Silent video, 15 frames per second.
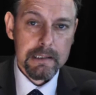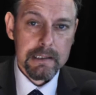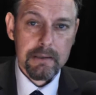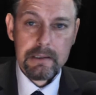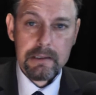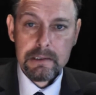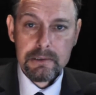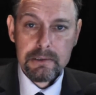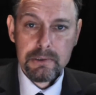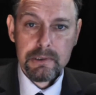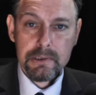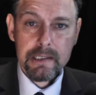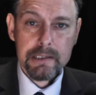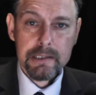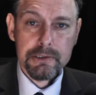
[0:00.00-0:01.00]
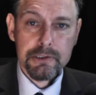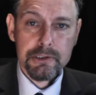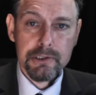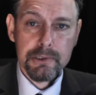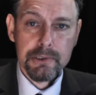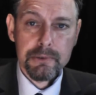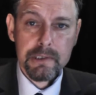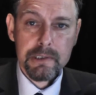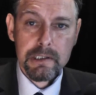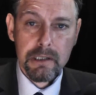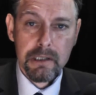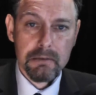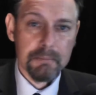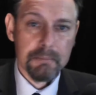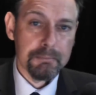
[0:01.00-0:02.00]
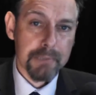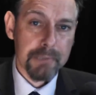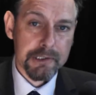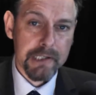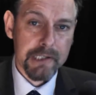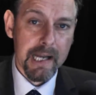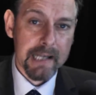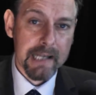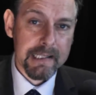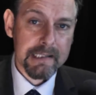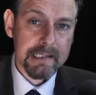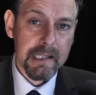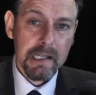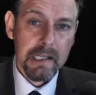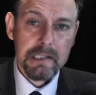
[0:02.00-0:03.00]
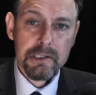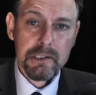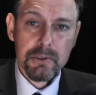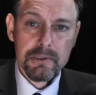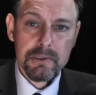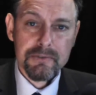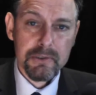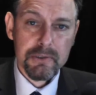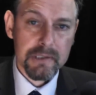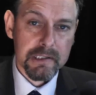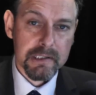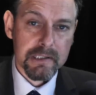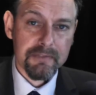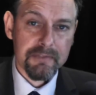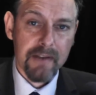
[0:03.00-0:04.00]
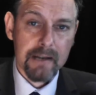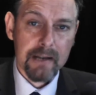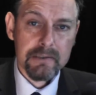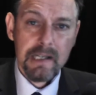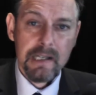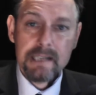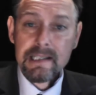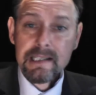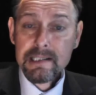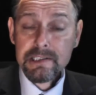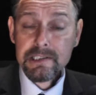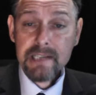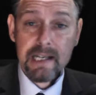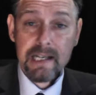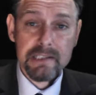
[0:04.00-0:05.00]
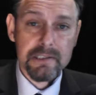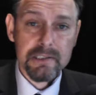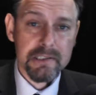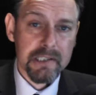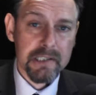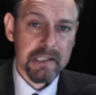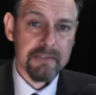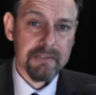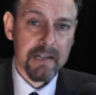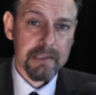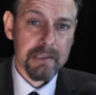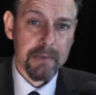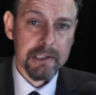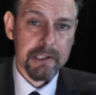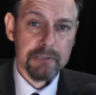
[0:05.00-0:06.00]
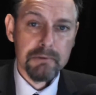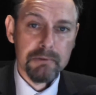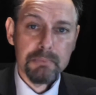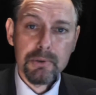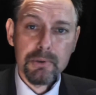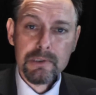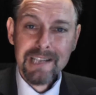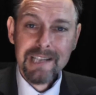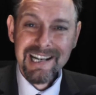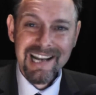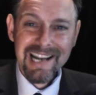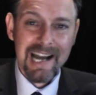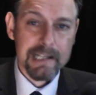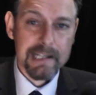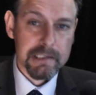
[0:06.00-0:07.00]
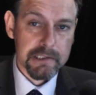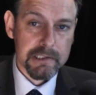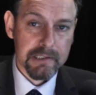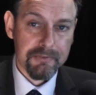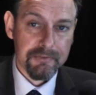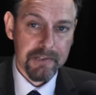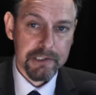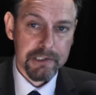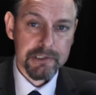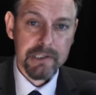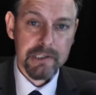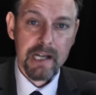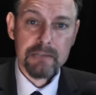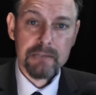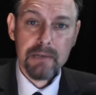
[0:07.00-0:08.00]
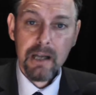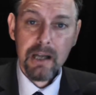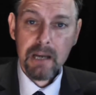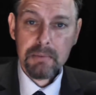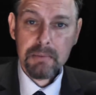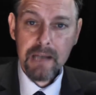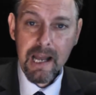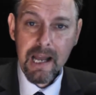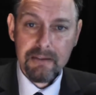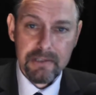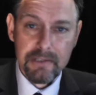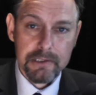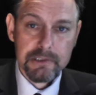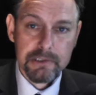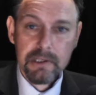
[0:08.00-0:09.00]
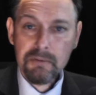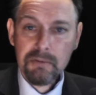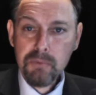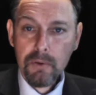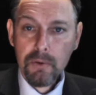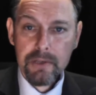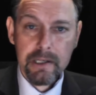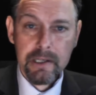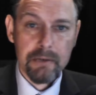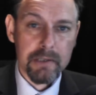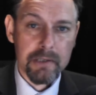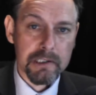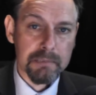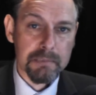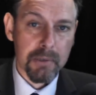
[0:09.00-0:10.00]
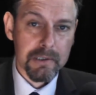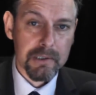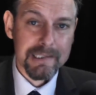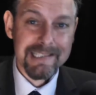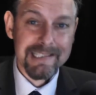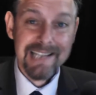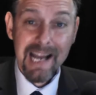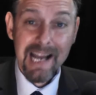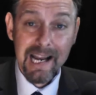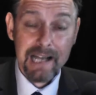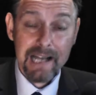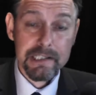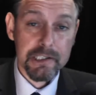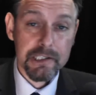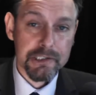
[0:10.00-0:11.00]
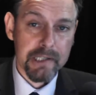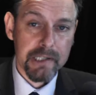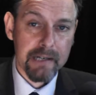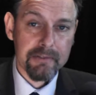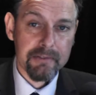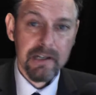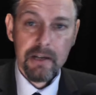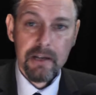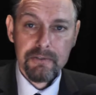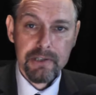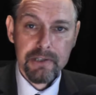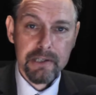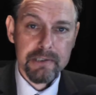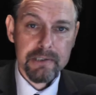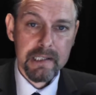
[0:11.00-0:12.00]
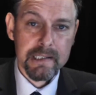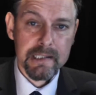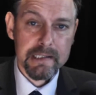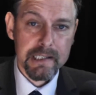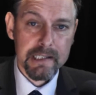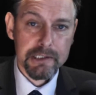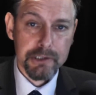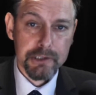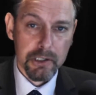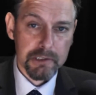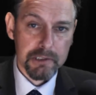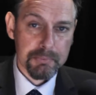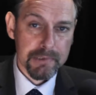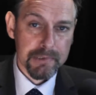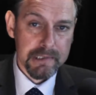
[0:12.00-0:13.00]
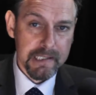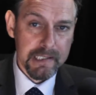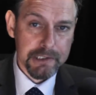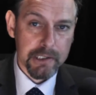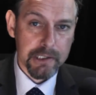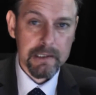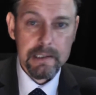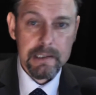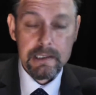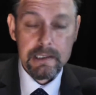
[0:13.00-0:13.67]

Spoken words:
Now, according to the current budget headings, the Court of Auditors found that the second and third evaluation reports lacked sufficient and reliable evidence of what the union's policies had achieved for use in the discharge procedure.